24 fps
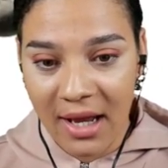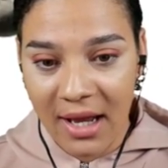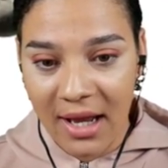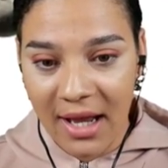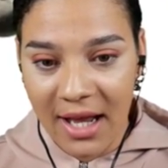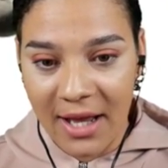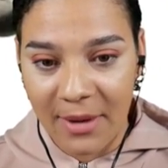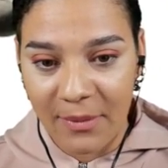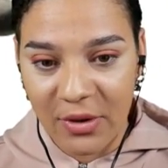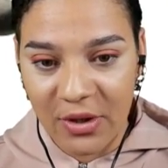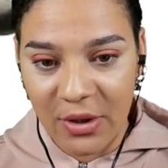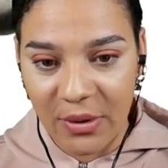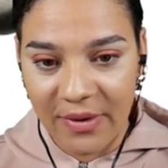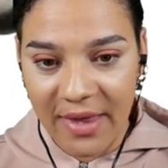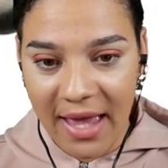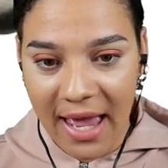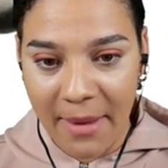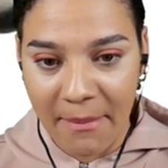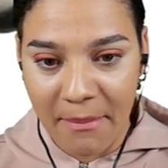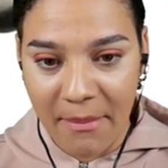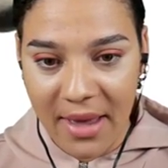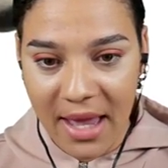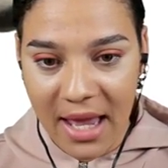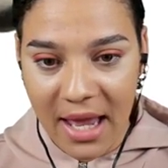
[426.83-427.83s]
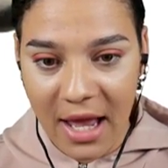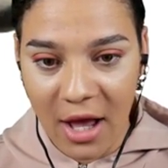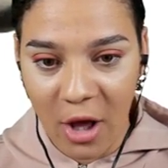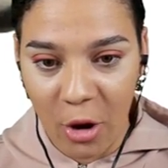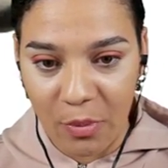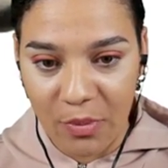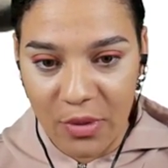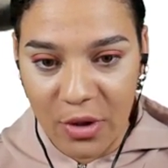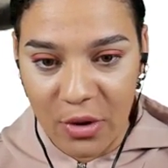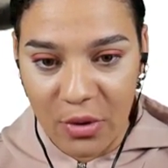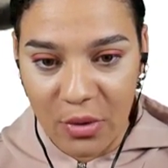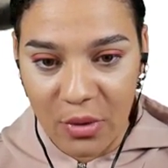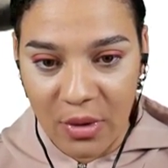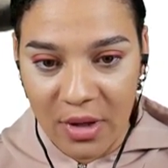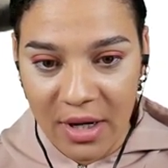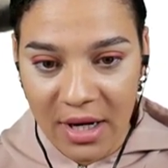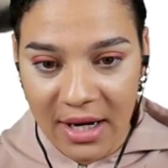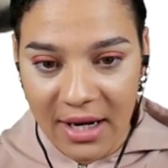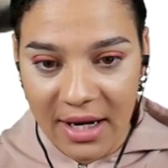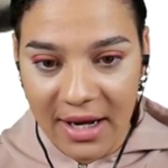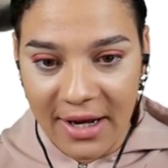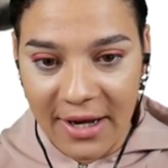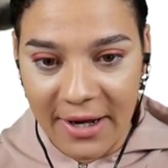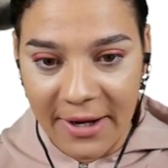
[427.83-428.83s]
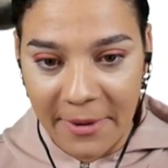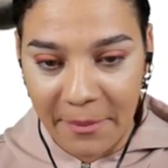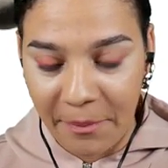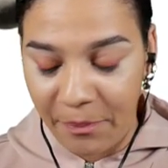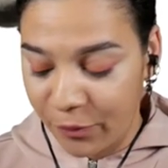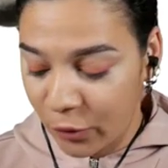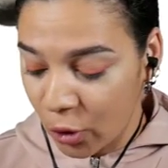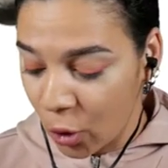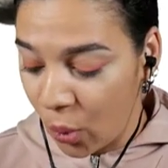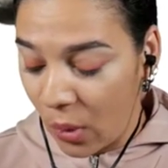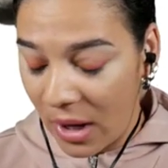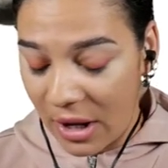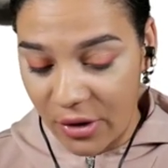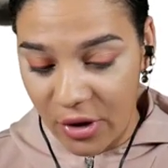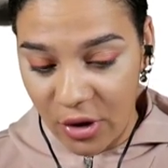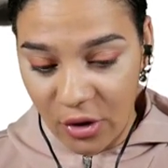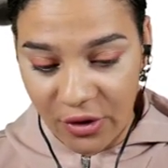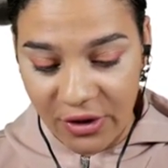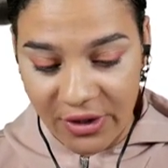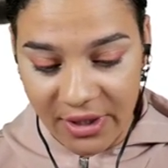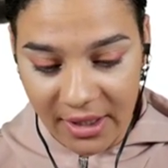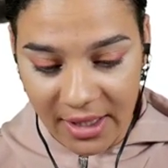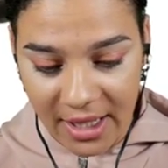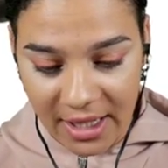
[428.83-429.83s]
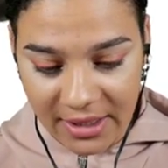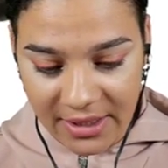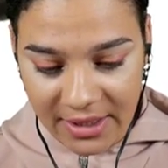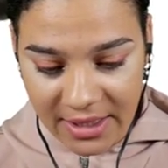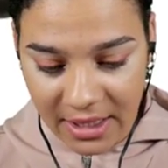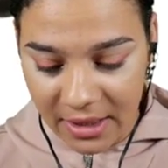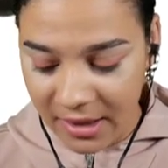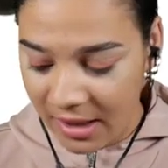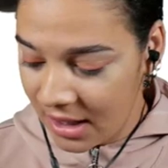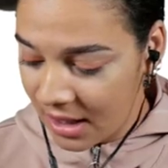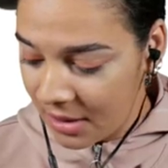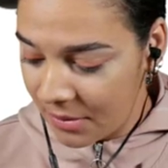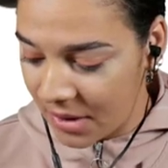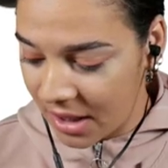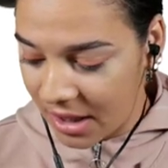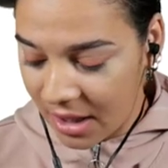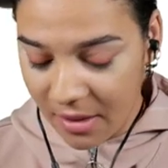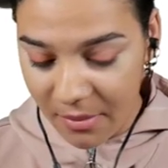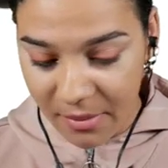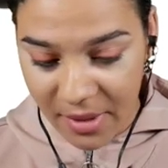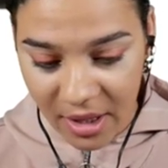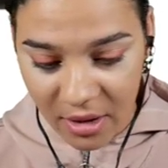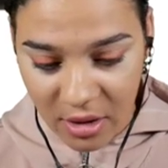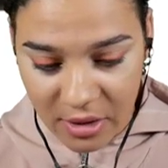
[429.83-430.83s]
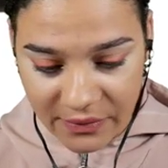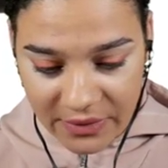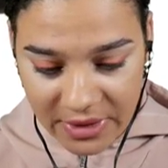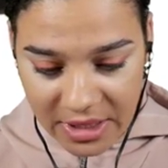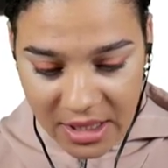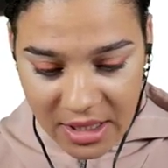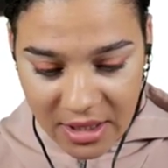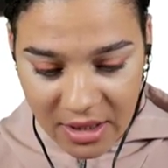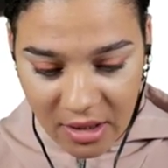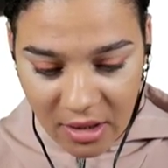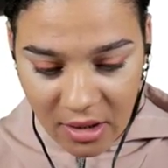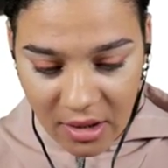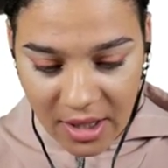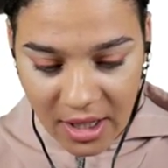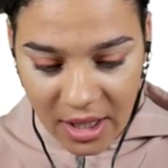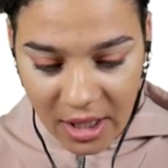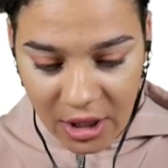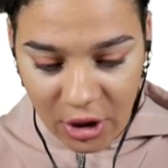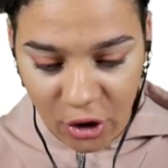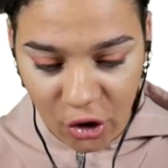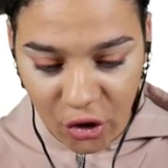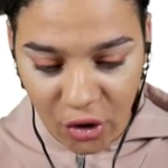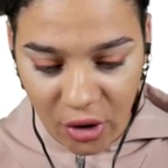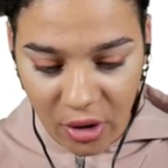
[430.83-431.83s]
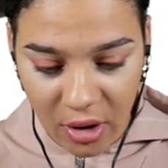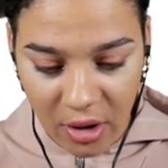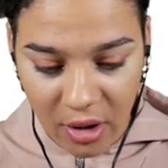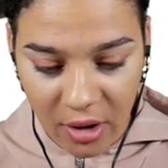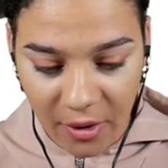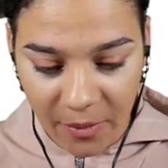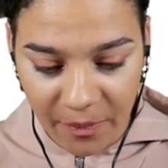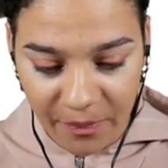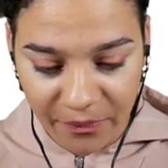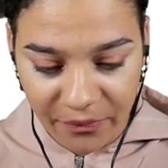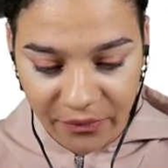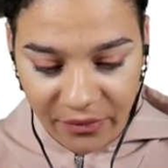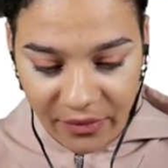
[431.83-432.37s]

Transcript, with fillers: Um, so that may help you um, while you're selecting. I'm gonna come back over here, hit control,